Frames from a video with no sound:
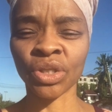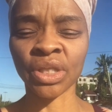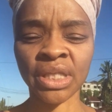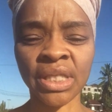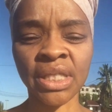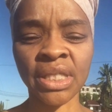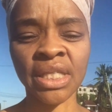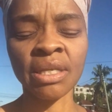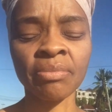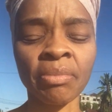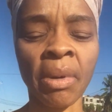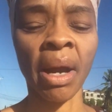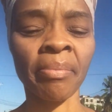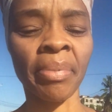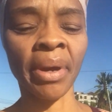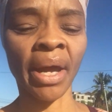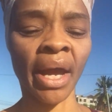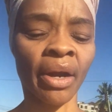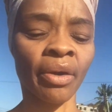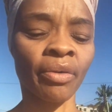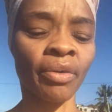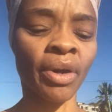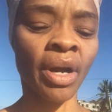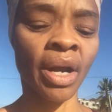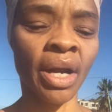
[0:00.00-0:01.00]
see my
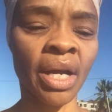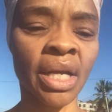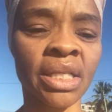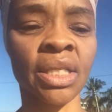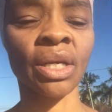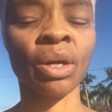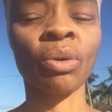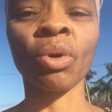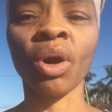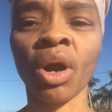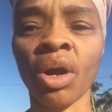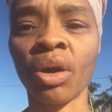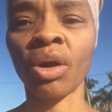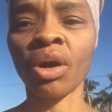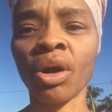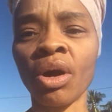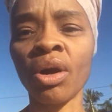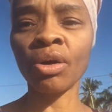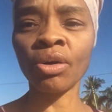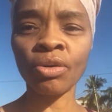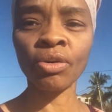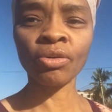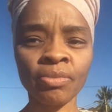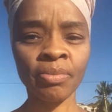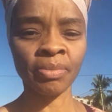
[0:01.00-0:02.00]
background as I walk
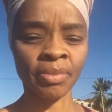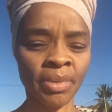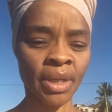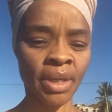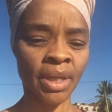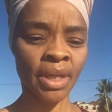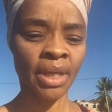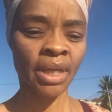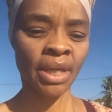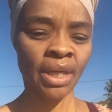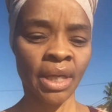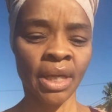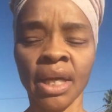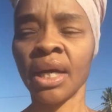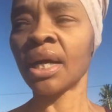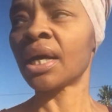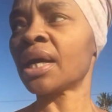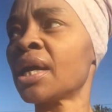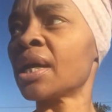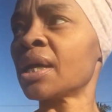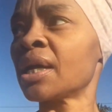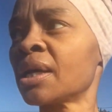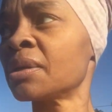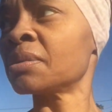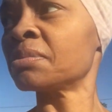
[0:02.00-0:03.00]
home.
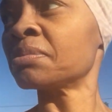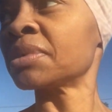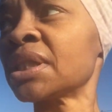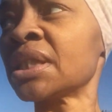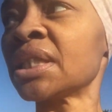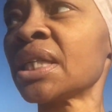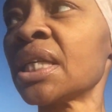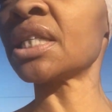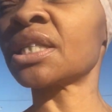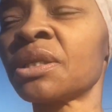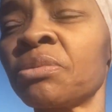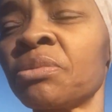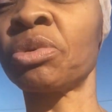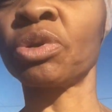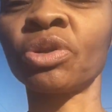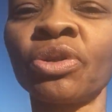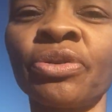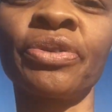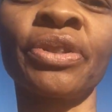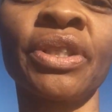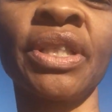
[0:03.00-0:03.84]
Today is a beautiful